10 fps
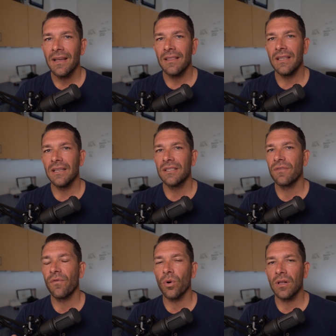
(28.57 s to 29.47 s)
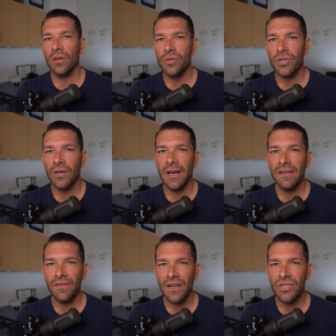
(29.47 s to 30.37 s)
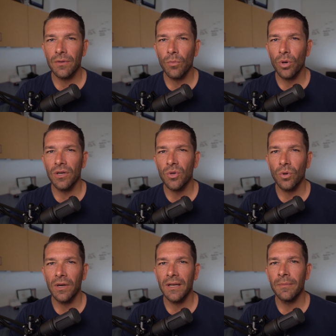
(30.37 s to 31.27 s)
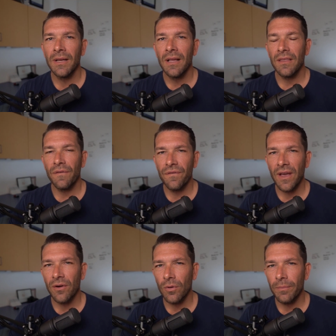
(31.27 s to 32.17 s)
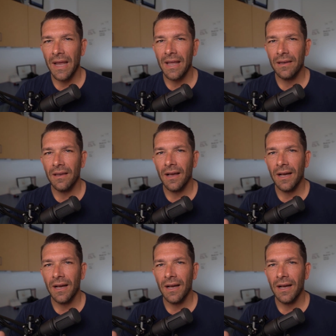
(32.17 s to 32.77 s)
this foreclosure and eviction moratorium, the federal ban,